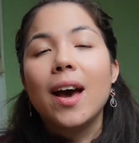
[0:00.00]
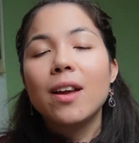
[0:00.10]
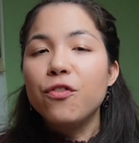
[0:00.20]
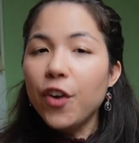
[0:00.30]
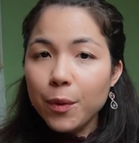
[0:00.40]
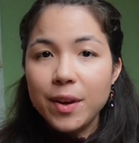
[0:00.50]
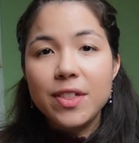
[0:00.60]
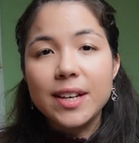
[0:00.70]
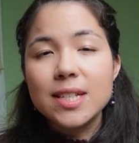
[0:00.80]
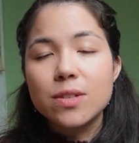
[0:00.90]
And following
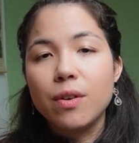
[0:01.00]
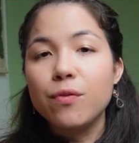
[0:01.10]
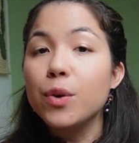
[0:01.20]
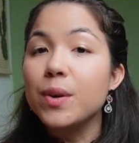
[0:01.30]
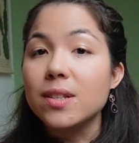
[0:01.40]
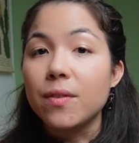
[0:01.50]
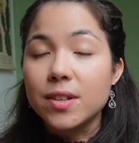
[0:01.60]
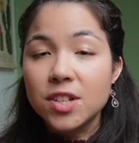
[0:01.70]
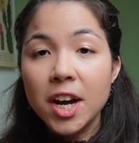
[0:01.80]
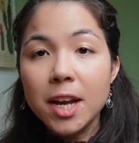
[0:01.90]
this, reviewers of
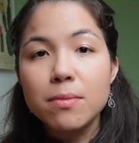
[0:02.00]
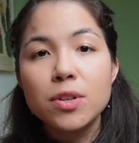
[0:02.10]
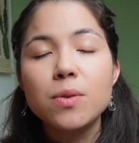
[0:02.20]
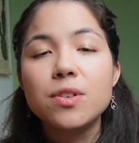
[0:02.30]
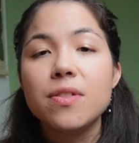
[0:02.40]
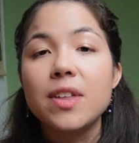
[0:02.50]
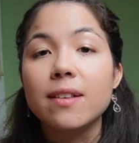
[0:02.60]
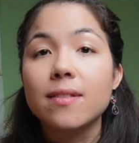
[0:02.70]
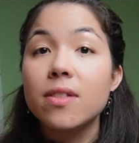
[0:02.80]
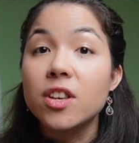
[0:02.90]
the time noted
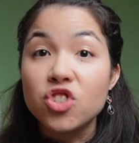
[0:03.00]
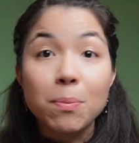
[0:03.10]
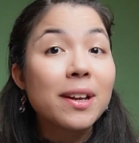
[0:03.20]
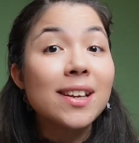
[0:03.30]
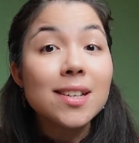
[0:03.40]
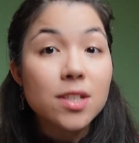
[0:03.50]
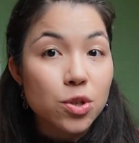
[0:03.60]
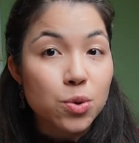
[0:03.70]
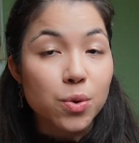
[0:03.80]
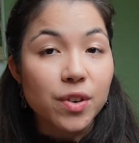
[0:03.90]
that the Japanese
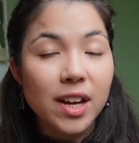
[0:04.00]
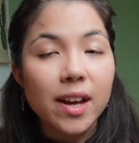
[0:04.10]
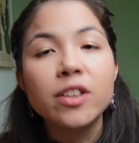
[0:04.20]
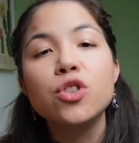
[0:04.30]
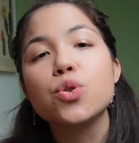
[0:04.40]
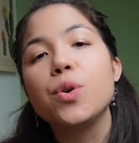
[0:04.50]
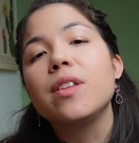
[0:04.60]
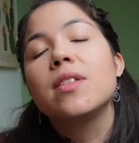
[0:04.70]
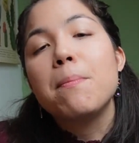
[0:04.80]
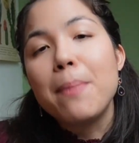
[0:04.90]
story
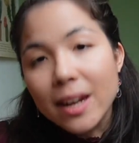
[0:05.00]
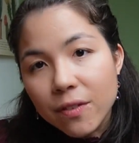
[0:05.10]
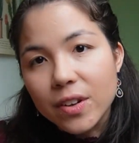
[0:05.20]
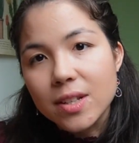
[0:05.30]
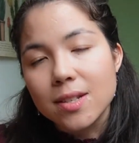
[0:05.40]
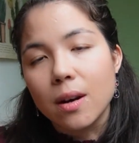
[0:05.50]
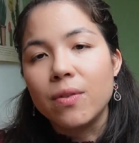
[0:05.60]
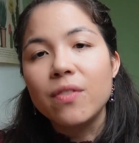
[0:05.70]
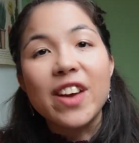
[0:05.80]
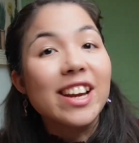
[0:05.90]
enjoyed the benefits
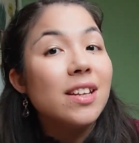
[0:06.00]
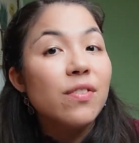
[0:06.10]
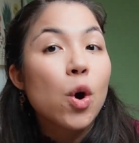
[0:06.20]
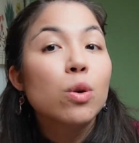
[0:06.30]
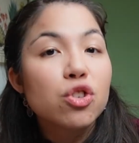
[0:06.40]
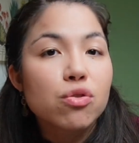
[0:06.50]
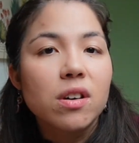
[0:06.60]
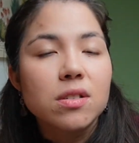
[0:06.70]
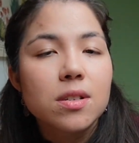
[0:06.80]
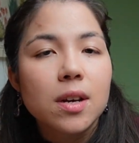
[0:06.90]
of effective
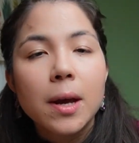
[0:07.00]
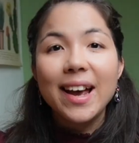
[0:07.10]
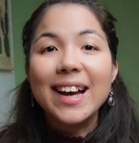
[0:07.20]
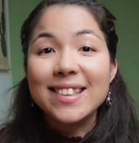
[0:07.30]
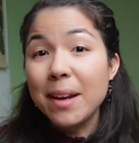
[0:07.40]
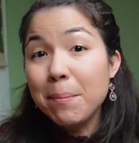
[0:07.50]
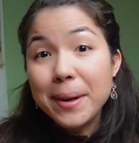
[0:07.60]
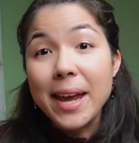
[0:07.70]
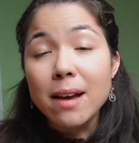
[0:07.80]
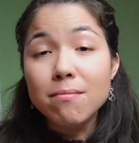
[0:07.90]
contrast. At 10
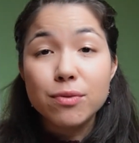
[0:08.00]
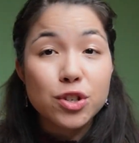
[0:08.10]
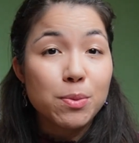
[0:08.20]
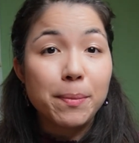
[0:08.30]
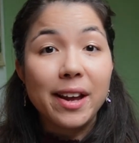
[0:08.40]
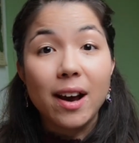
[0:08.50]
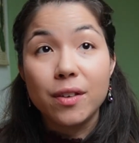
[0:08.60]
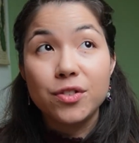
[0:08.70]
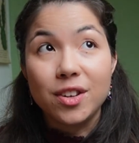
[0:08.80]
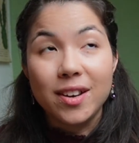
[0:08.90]
p.m., presumably
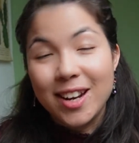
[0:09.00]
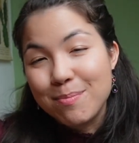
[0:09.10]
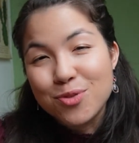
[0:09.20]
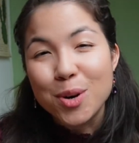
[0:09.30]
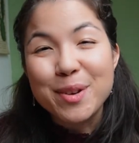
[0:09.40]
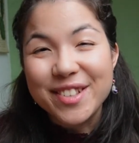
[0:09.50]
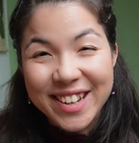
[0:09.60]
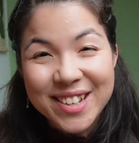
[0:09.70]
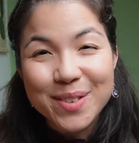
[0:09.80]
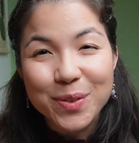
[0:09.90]
after an appropriate
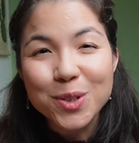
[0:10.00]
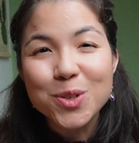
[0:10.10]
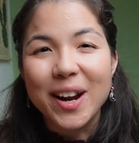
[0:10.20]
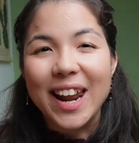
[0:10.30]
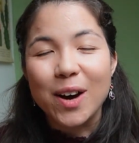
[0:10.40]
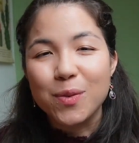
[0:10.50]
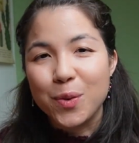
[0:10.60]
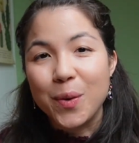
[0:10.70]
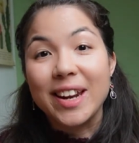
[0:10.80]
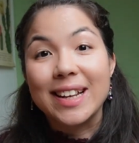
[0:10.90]
interval to allow
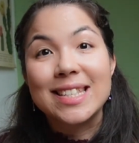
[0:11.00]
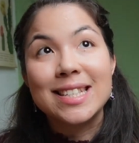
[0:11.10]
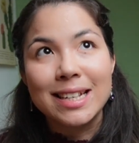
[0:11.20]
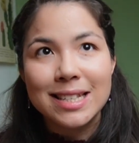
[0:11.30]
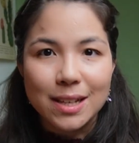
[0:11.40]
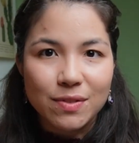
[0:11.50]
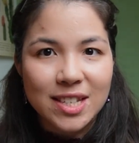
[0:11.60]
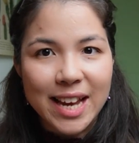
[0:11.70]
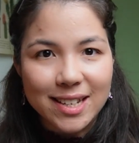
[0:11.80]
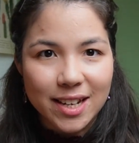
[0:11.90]
for an extensive
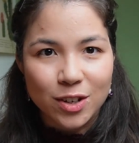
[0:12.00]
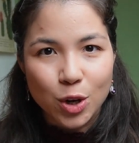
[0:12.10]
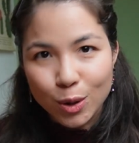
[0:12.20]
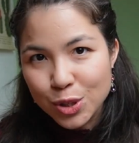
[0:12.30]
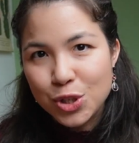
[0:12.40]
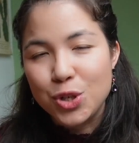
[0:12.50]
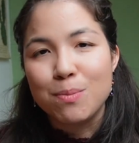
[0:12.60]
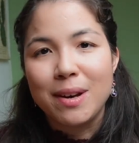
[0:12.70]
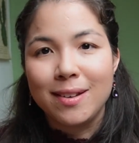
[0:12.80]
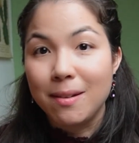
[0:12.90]
set and
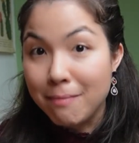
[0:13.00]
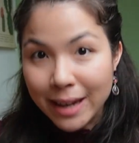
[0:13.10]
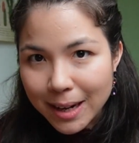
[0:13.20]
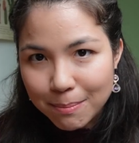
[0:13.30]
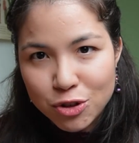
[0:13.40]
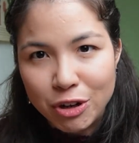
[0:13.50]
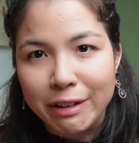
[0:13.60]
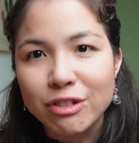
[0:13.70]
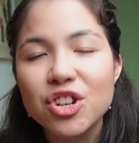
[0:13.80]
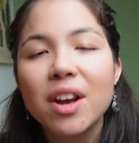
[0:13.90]
costume and makeup
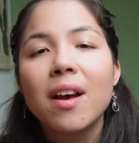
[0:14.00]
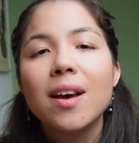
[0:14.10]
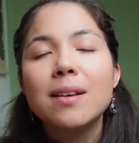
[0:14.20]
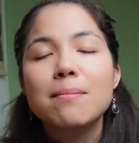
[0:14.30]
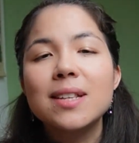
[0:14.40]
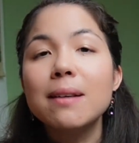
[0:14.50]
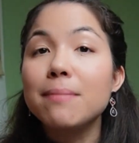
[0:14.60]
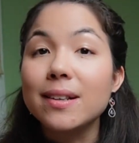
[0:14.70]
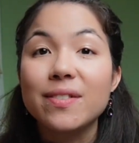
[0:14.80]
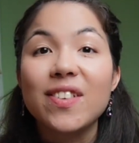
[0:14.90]
change, Madame
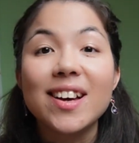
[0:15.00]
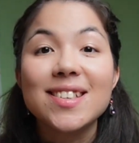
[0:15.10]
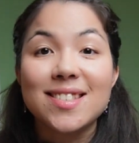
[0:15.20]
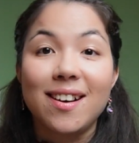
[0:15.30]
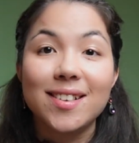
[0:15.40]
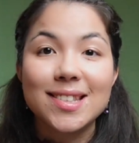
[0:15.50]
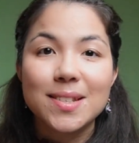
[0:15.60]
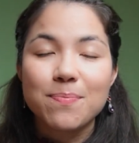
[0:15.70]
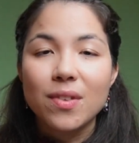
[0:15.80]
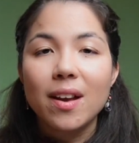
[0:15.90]
Butterfly
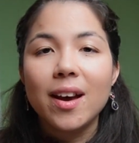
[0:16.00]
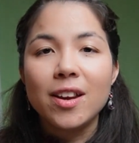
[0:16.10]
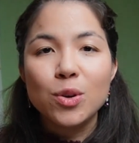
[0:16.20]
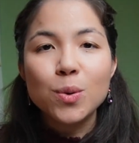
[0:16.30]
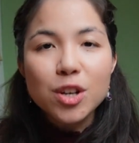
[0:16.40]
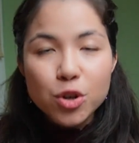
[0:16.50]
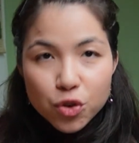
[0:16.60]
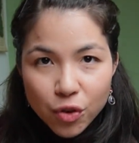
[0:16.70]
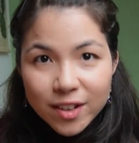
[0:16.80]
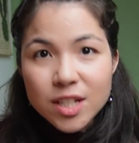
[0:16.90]
starts. And in order to
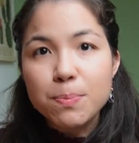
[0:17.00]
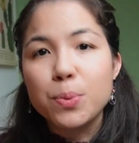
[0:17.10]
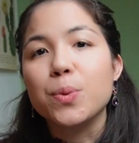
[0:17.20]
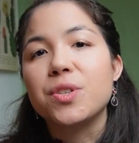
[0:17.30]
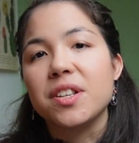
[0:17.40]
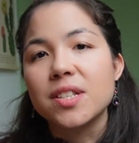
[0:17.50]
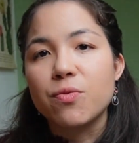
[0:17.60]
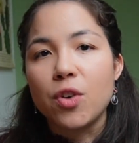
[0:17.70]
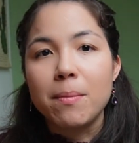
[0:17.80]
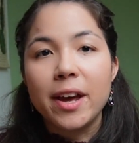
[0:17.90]
transport us
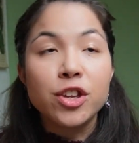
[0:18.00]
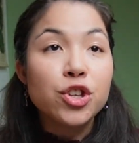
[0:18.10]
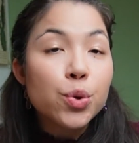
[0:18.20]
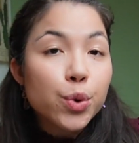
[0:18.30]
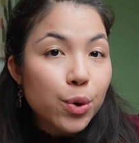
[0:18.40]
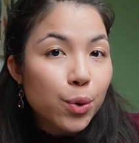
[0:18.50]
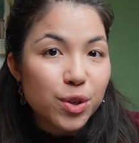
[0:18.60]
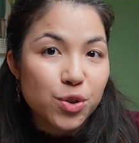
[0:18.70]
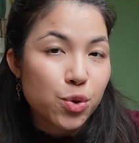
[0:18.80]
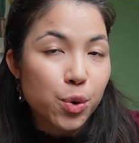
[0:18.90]
from a New
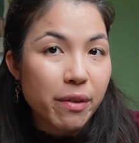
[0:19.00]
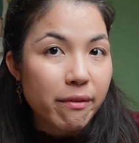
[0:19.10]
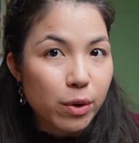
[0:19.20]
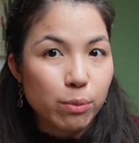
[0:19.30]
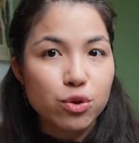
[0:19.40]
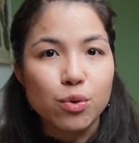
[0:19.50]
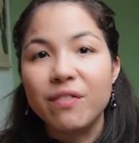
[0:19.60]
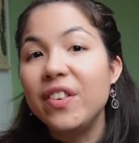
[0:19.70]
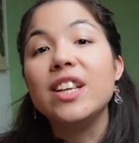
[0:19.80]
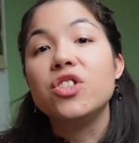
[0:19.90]
York drawing room to
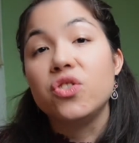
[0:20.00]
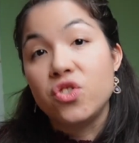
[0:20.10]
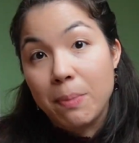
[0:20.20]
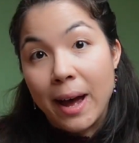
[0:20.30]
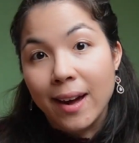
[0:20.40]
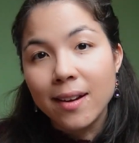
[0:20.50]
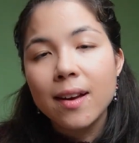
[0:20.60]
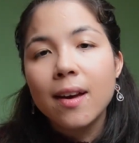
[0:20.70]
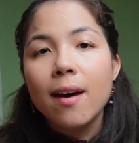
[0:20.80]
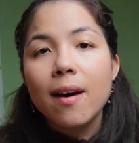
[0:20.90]
a village in Japan,
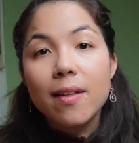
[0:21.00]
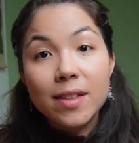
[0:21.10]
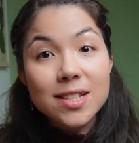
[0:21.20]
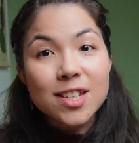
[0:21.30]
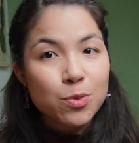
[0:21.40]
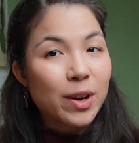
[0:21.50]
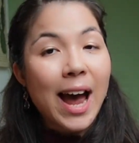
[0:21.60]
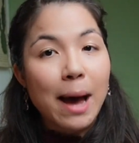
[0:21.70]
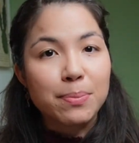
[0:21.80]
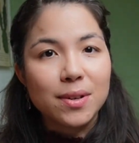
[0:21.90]
this is what
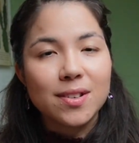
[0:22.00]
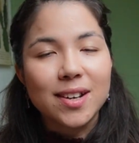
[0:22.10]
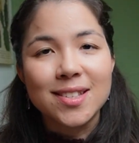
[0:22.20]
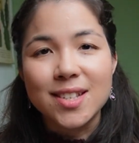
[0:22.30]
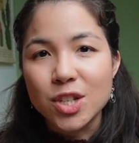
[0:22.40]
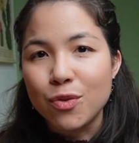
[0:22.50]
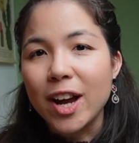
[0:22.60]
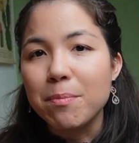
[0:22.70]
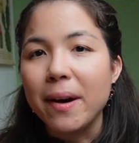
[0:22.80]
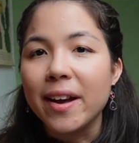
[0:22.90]
happened, as
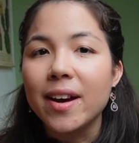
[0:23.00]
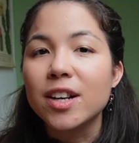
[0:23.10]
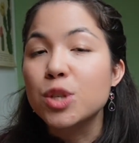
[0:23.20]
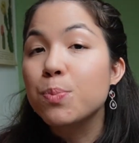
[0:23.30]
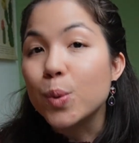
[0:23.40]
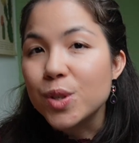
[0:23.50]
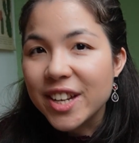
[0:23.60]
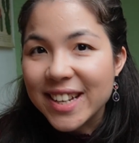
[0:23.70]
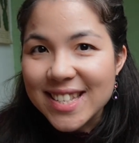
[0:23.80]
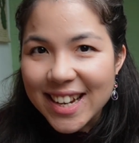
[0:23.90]
described by a
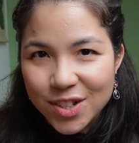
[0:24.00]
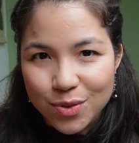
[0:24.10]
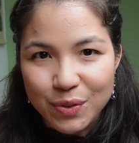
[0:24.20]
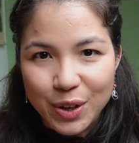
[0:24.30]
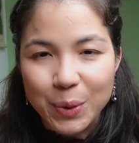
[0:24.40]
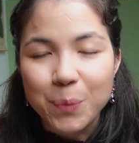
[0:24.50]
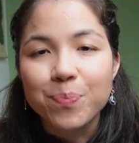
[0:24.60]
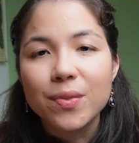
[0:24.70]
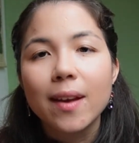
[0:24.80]
Sporting Gazette review.